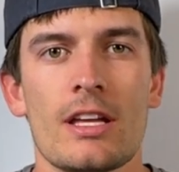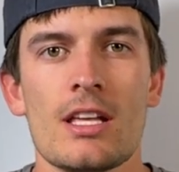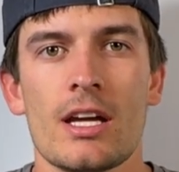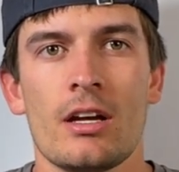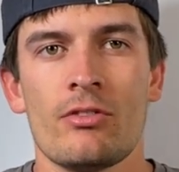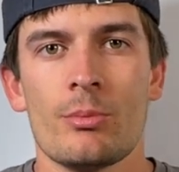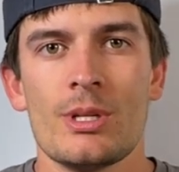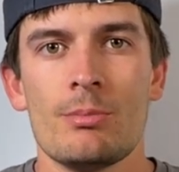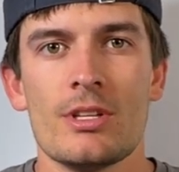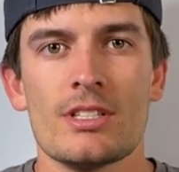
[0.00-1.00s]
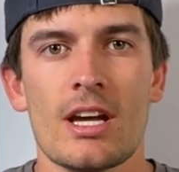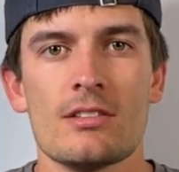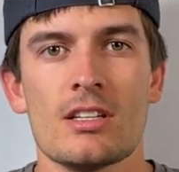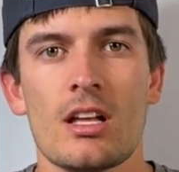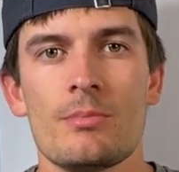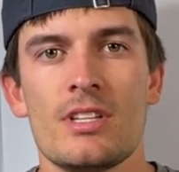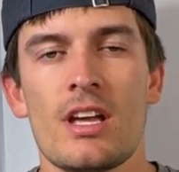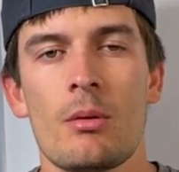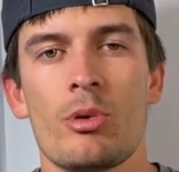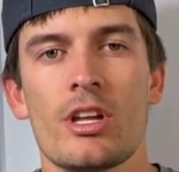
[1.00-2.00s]
Eli here from Deep Discounts Club. Today
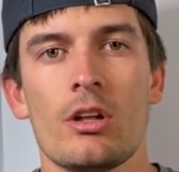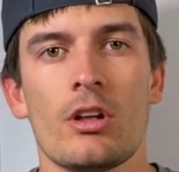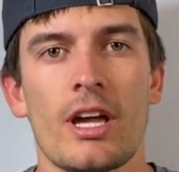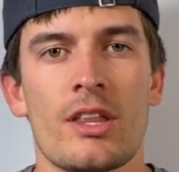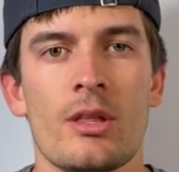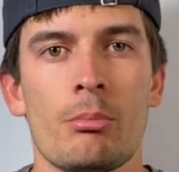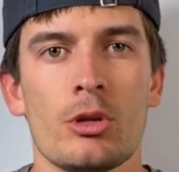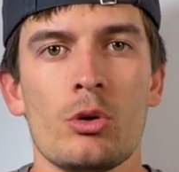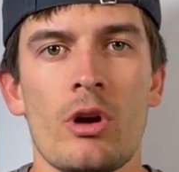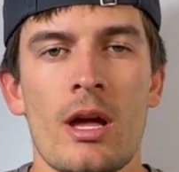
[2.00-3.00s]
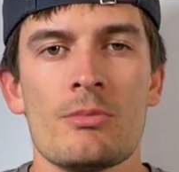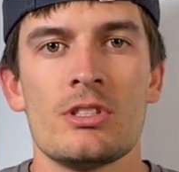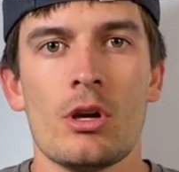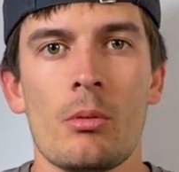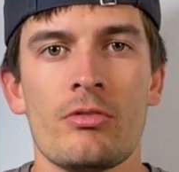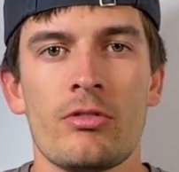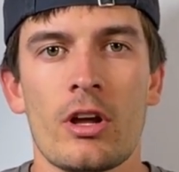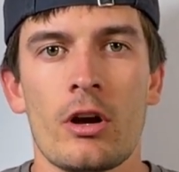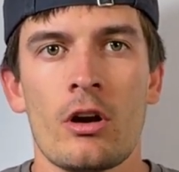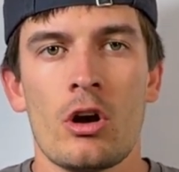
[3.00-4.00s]
I'm bringing you a look at the Blurams Dome
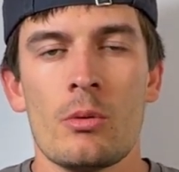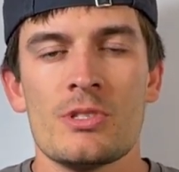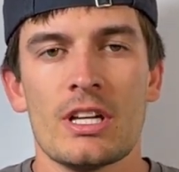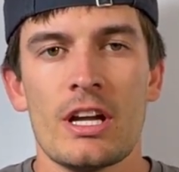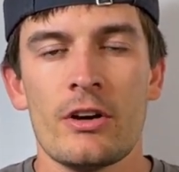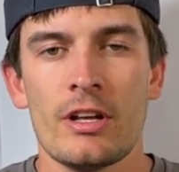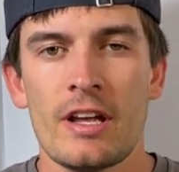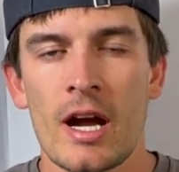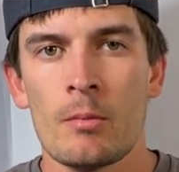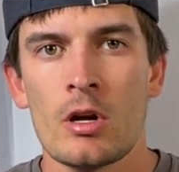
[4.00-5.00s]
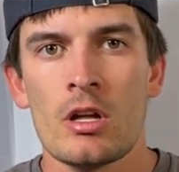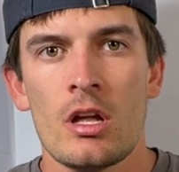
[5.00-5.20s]
Flare Home Security Camera.